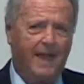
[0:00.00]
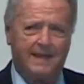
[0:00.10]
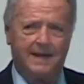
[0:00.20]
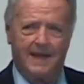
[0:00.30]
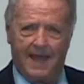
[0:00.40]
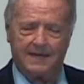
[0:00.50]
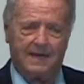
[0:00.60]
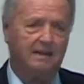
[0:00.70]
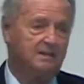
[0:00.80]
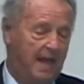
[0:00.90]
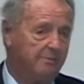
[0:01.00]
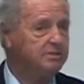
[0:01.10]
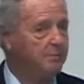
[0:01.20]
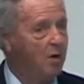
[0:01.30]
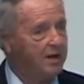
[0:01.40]
in I was
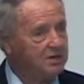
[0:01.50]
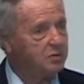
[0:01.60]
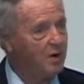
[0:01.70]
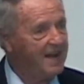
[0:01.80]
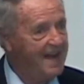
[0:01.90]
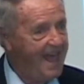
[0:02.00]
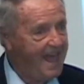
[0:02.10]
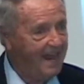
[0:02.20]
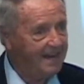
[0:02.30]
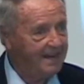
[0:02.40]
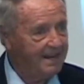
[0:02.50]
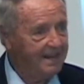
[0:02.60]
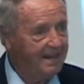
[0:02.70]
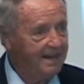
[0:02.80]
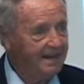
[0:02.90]
born in '29.
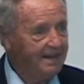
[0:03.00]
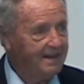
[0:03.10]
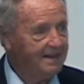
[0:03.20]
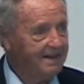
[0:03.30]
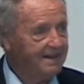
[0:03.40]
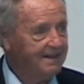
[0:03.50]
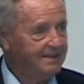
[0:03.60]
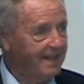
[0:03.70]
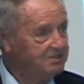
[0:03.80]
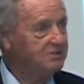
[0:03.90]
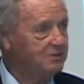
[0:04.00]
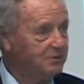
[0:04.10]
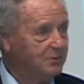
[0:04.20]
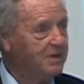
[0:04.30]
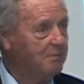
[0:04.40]
That's
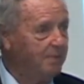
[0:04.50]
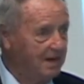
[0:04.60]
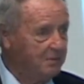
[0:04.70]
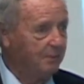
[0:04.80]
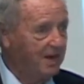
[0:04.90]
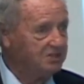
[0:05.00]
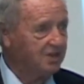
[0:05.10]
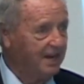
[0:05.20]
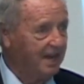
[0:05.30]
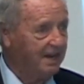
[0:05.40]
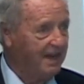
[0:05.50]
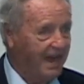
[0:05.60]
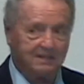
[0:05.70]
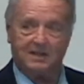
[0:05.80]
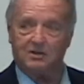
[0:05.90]
when the Big Depression hit,
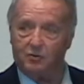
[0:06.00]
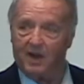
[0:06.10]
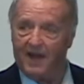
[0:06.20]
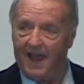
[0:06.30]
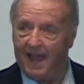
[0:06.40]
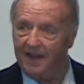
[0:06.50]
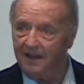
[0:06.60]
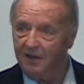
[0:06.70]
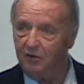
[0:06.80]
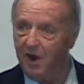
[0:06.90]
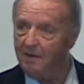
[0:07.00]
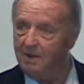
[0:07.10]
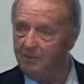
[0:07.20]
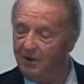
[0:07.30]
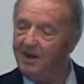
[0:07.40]
1929. Do I
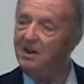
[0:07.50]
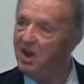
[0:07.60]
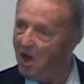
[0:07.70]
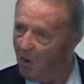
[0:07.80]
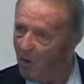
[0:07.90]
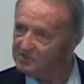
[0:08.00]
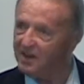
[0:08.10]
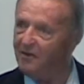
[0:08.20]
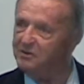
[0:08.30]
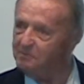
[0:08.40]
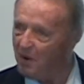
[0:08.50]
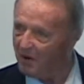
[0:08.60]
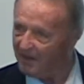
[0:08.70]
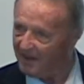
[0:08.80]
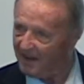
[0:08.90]
remember it? No, I said I was
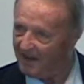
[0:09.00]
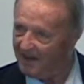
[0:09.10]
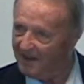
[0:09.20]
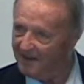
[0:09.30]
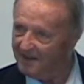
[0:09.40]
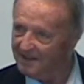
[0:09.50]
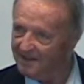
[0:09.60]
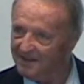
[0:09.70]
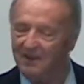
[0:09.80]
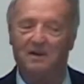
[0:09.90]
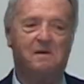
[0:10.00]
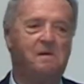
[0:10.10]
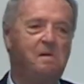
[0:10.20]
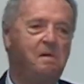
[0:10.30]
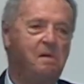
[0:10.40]
born then. Yeah,
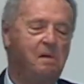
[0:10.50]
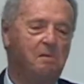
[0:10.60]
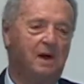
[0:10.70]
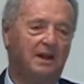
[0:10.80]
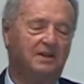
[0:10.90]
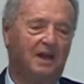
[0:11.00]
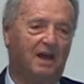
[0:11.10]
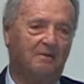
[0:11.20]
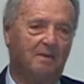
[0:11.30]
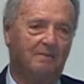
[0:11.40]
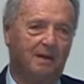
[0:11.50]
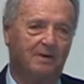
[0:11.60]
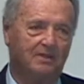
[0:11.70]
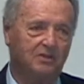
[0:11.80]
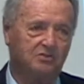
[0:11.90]
but my
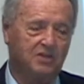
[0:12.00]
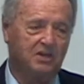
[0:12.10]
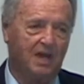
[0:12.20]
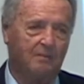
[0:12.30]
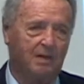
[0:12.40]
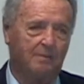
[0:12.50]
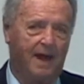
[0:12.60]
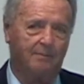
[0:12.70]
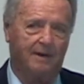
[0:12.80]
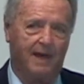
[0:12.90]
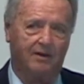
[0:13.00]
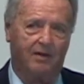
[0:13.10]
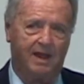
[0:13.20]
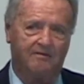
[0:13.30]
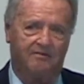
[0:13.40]
mother used to tell me about my
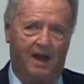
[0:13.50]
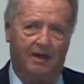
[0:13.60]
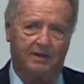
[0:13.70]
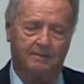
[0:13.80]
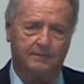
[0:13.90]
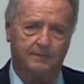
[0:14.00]
grandfather,